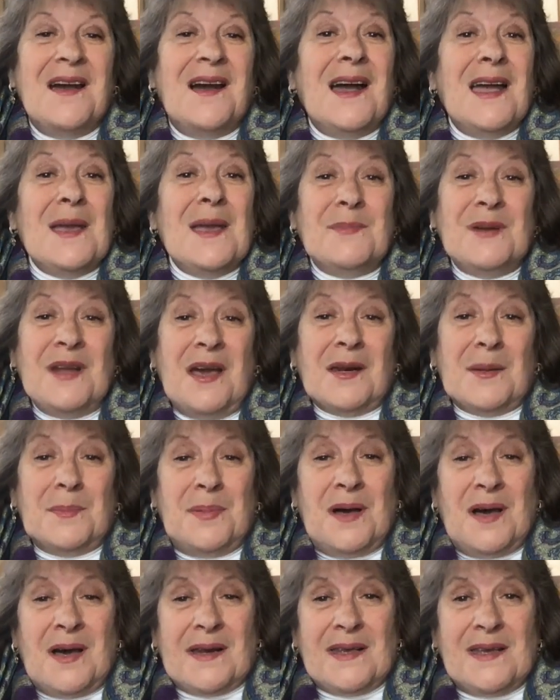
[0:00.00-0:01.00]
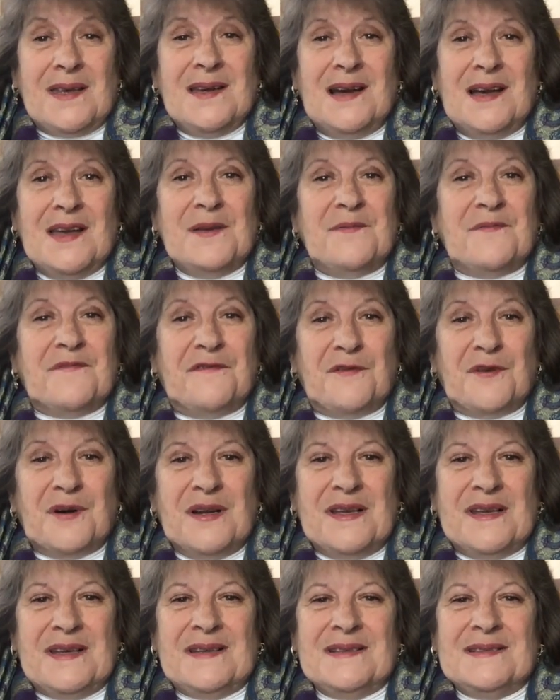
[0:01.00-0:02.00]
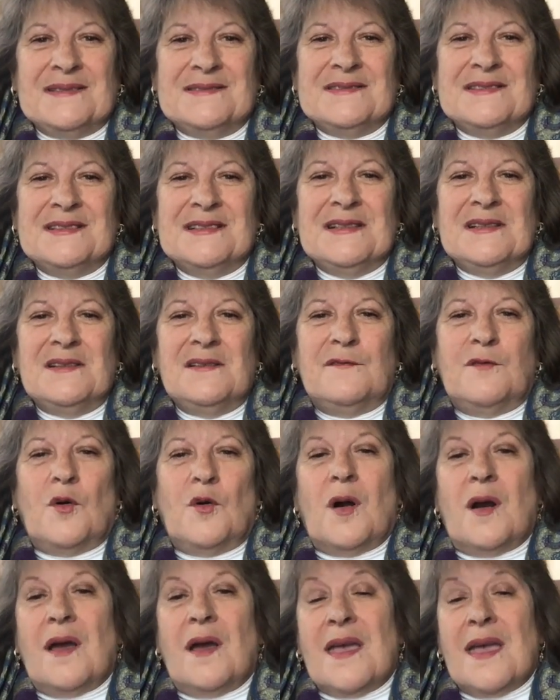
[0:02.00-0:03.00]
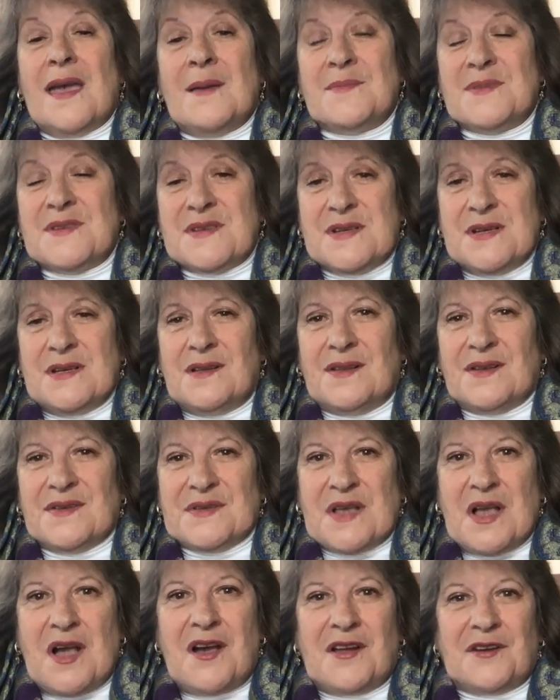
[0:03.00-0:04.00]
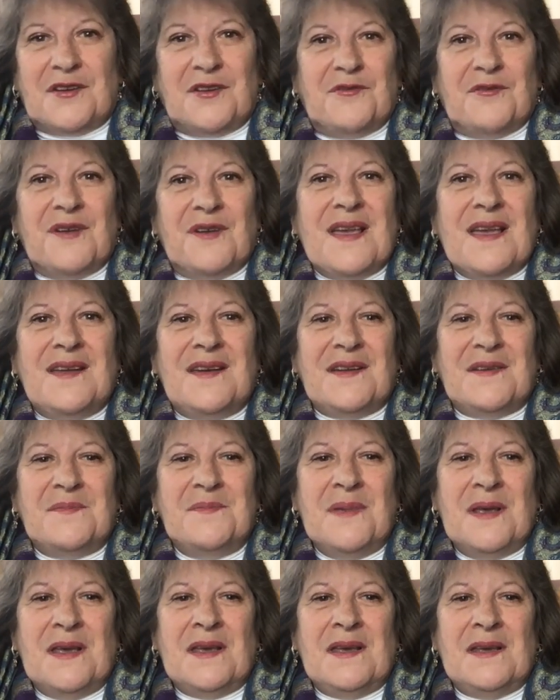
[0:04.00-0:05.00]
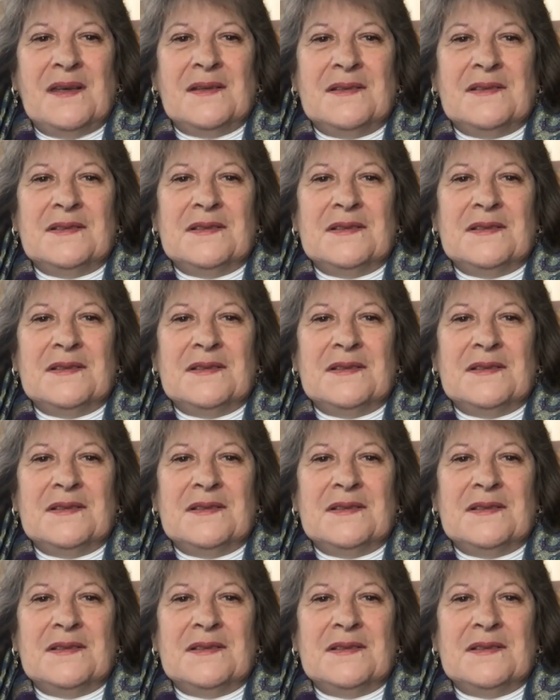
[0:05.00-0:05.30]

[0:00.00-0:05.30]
I am not a body, I am free, for I am still as God created me.